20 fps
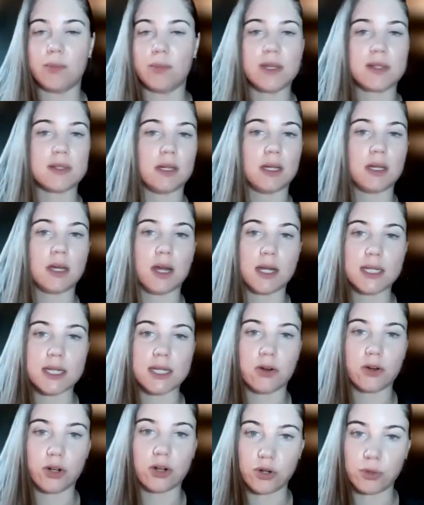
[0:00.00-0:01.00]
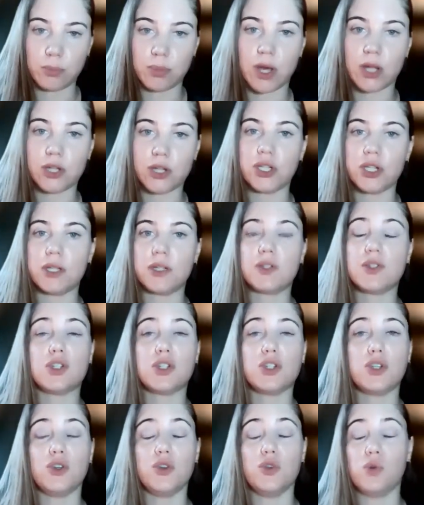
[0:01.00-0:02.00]
basically cutting down on your budget
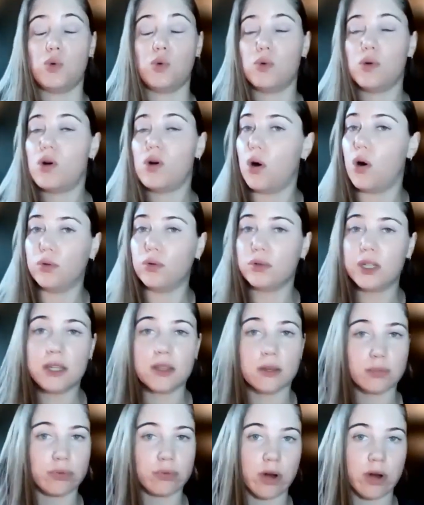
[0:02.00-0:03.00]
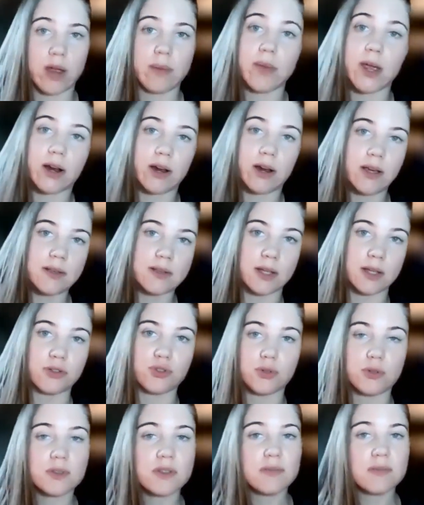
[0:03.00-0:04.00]
to only the primary
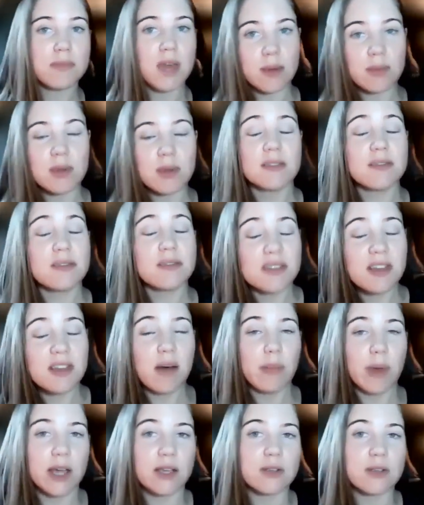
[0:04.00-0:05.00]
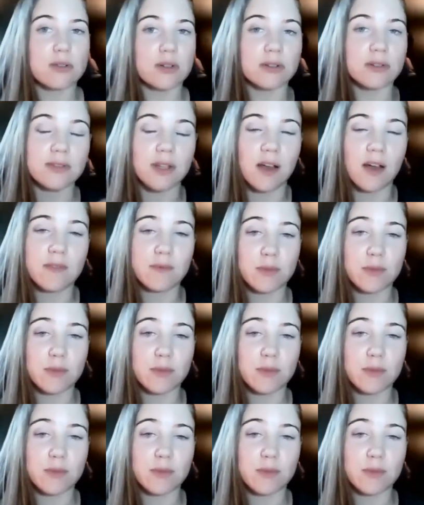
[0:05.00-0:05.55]
essentials and maybe some extra fluff,